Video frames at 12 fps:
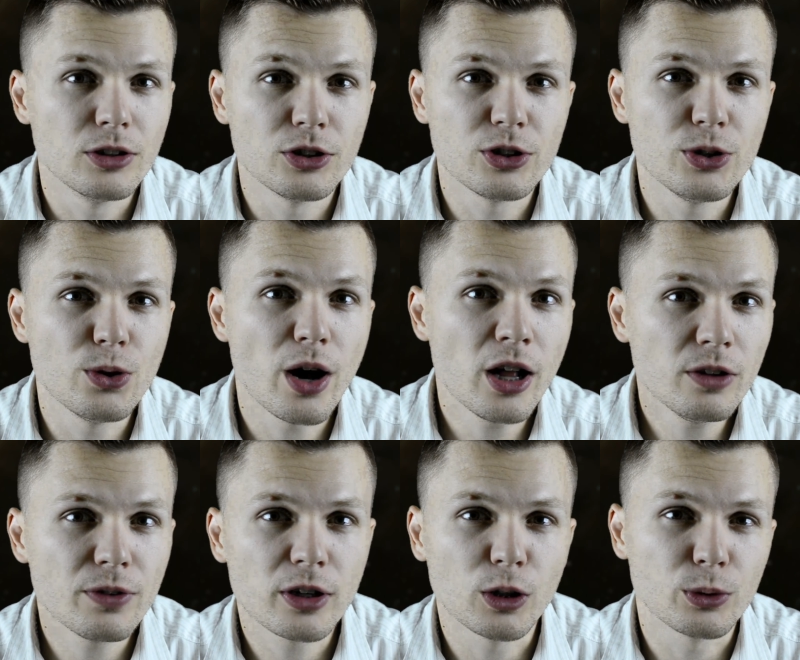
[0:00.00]
This new
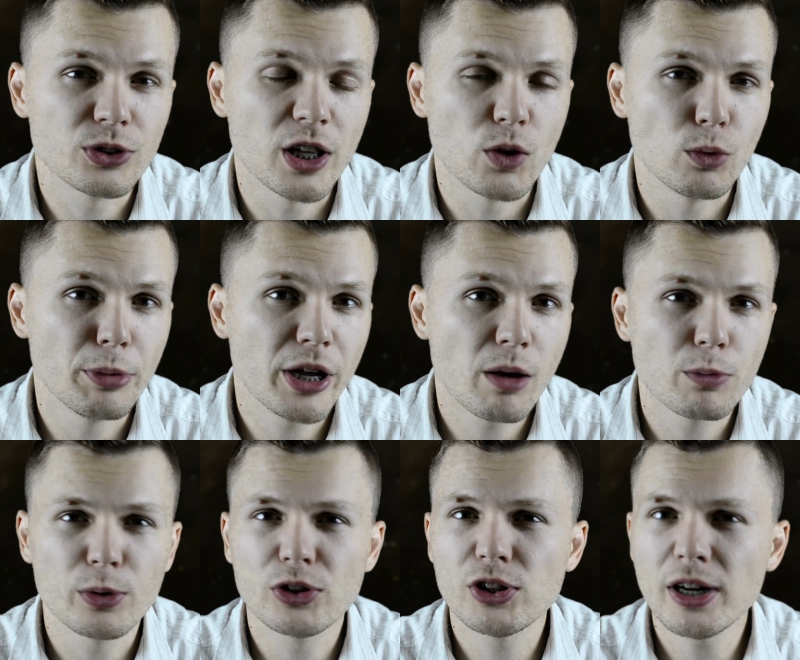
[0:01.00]
Alpha clone state will be coming
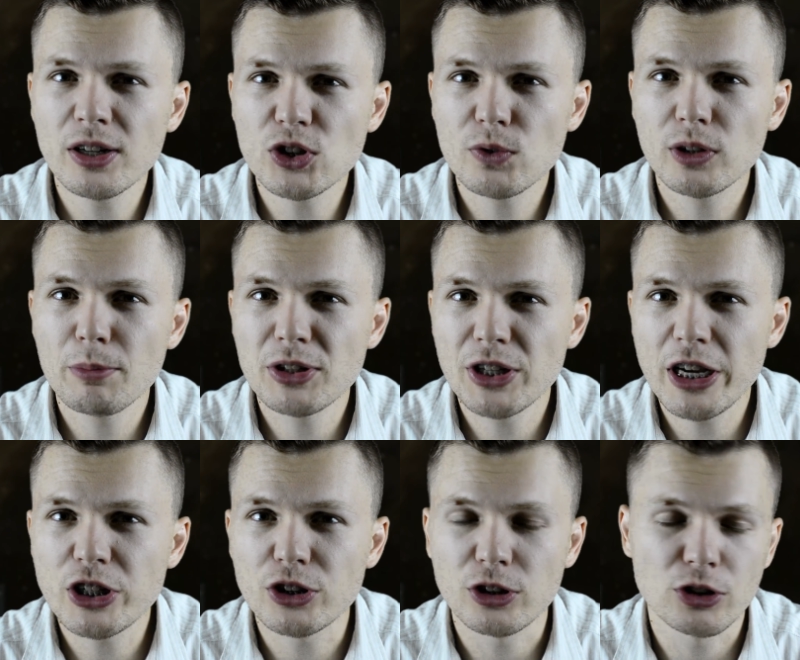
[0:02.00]
with tons of
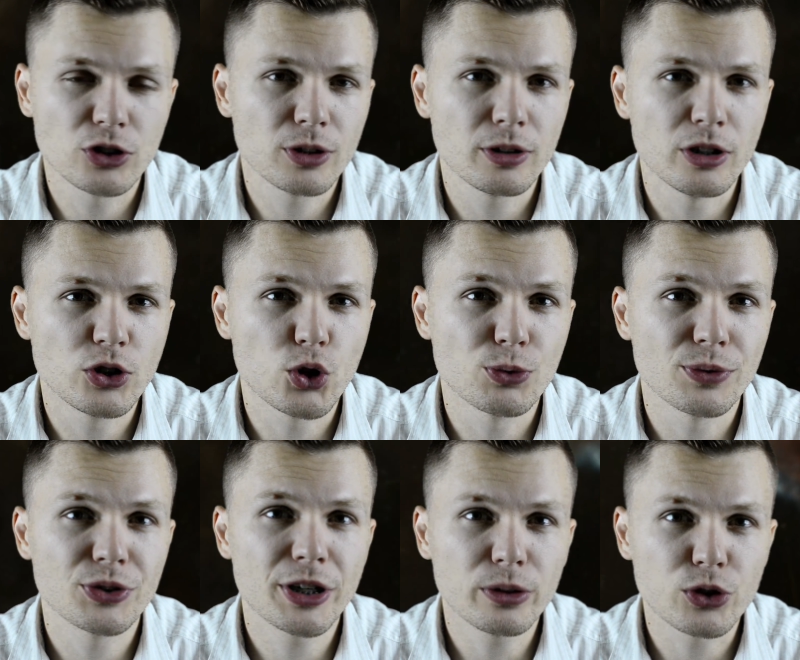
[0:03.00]
limitations in terms
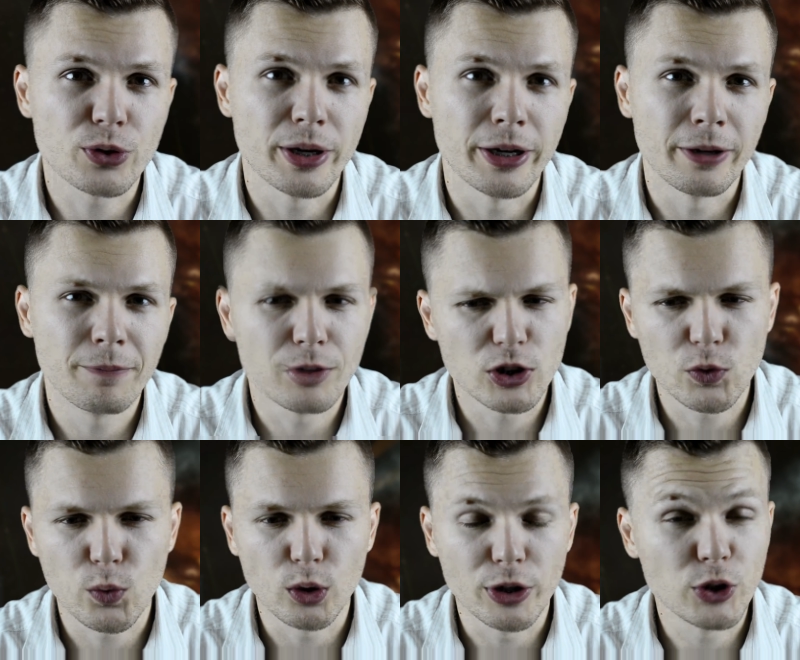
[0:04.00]
of skill training. First
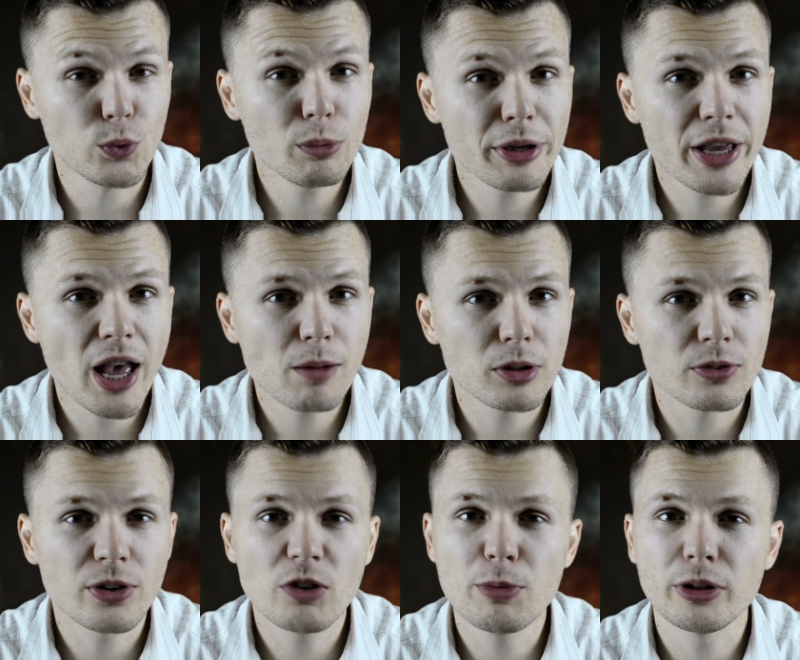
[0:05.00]
of all, it will be capped at
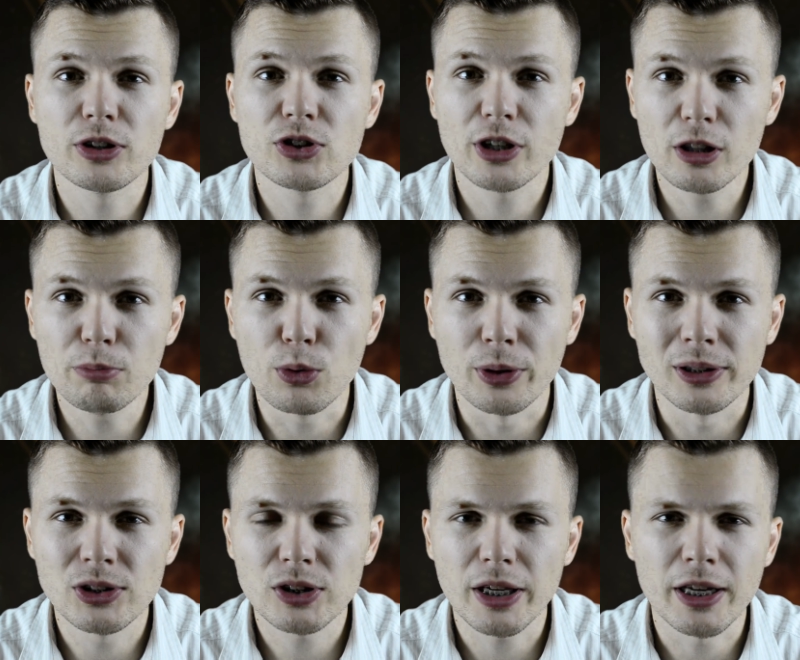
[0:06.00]
5 million skill
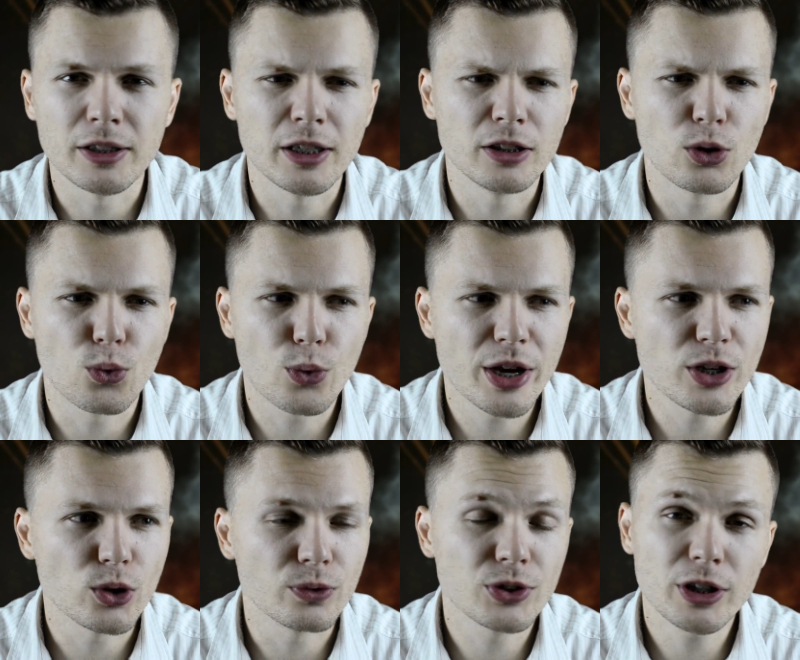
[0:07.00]
points, and then the rate
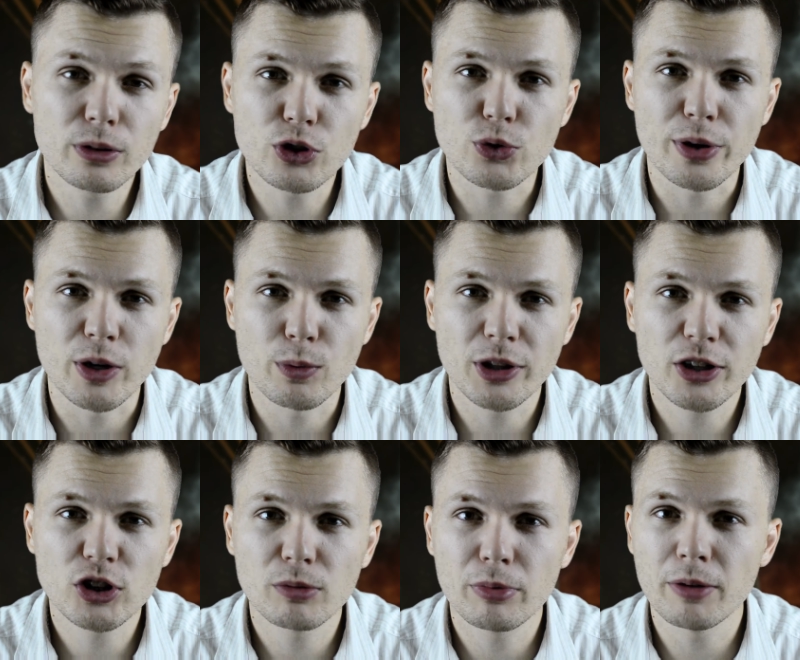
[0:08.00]
of skill training will
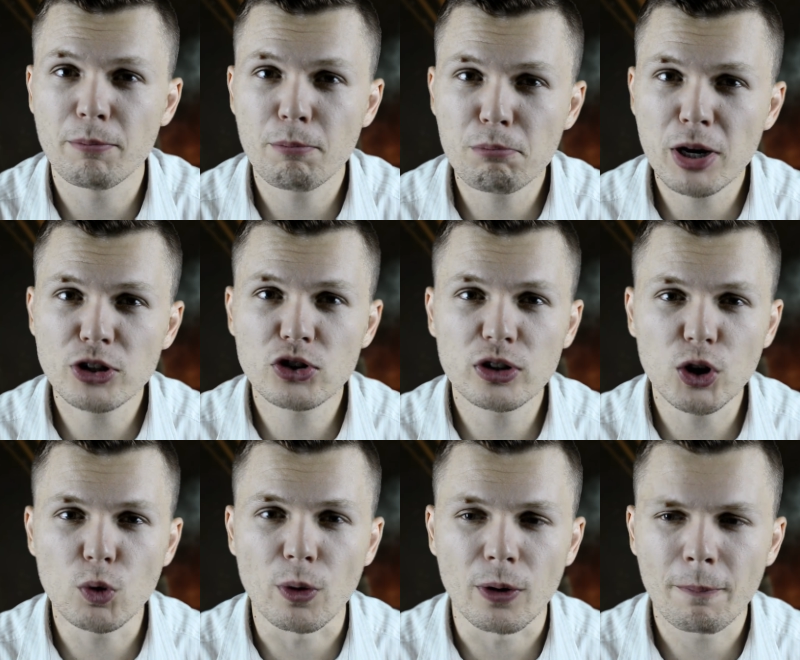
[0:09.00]
actually be much
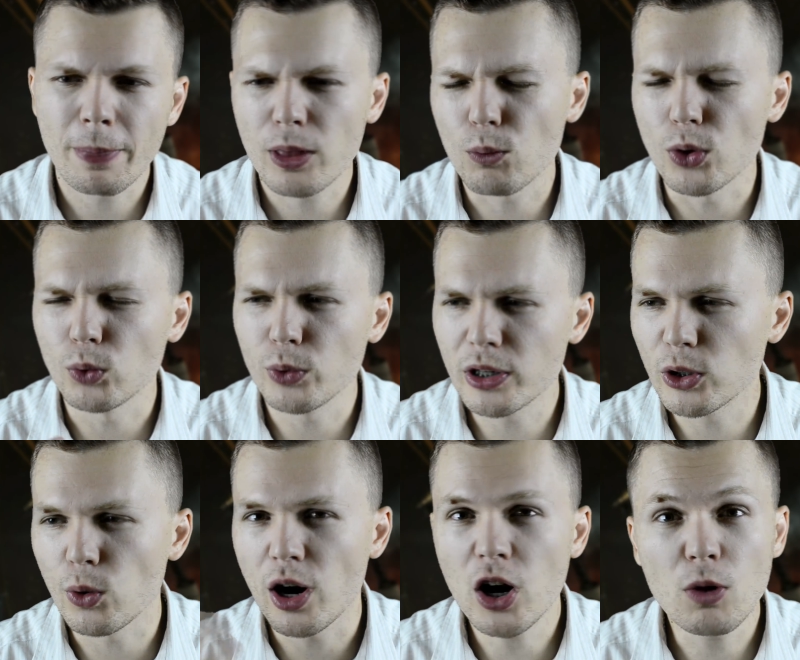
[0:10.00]
slower. Well, we don't
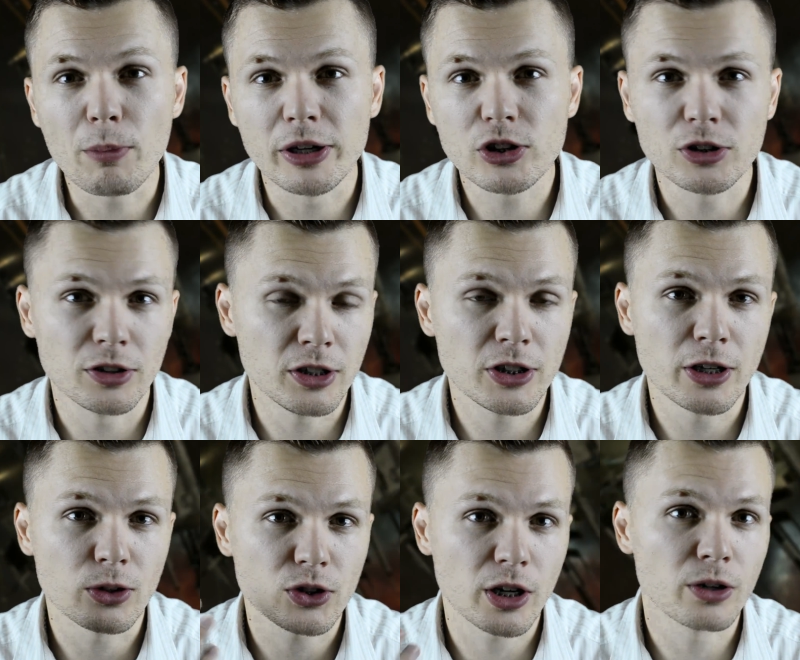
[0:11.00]
know how much, the
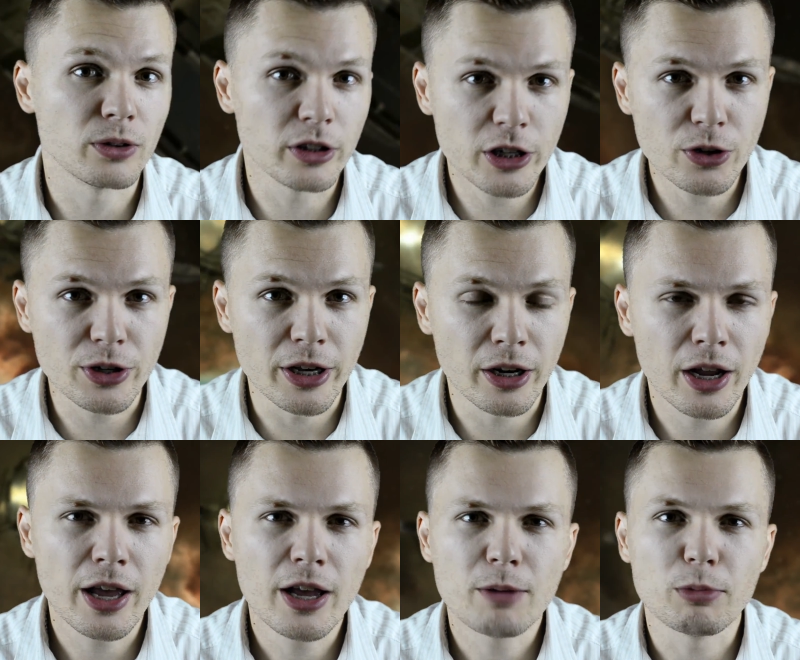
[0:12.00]
details aren't there yet,
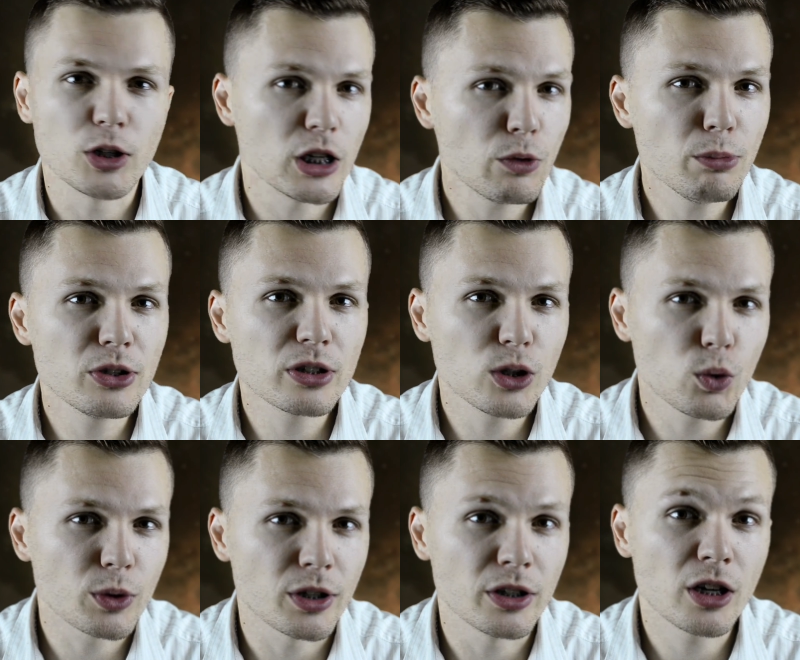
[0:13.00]
but it will be
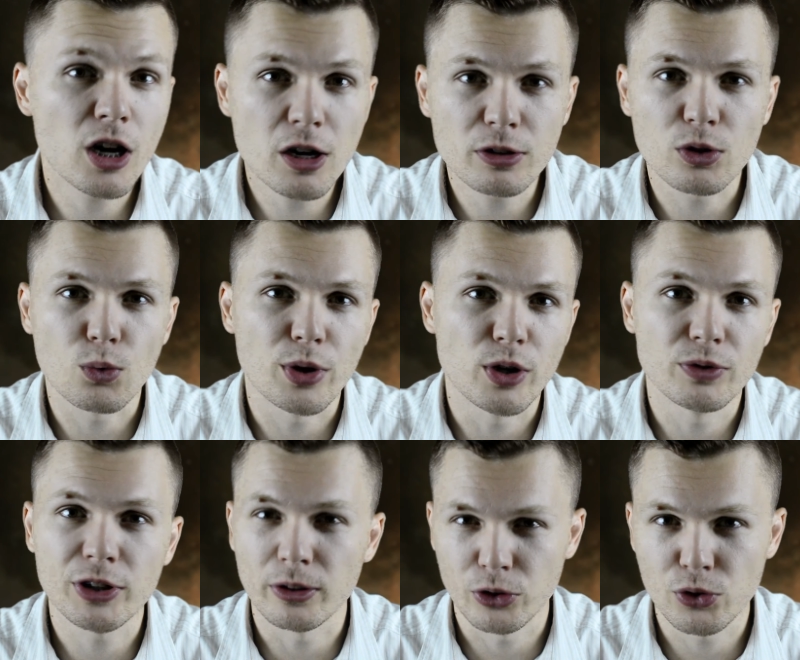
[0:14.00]
slower than the current rate of
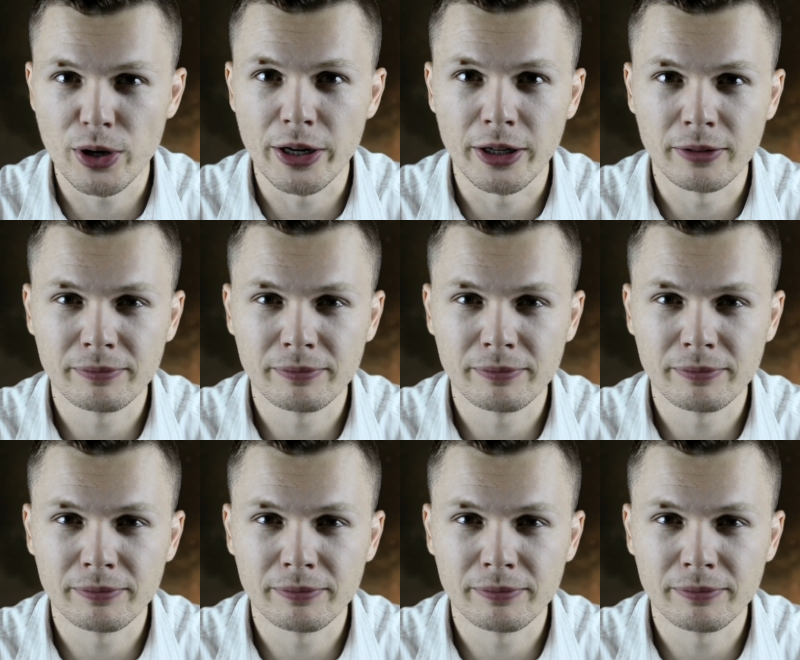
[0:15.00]
skill training.